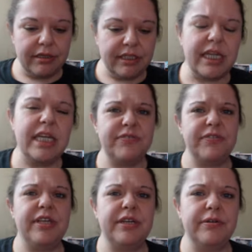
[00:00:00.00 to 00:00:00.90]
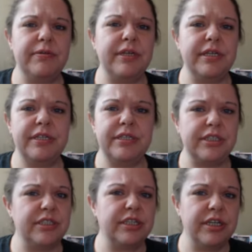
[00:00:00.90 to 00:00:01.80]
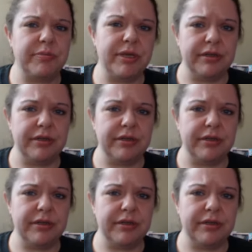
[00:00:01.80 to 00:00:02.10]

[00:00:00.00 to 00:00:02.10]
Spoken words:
Today's video is just going to be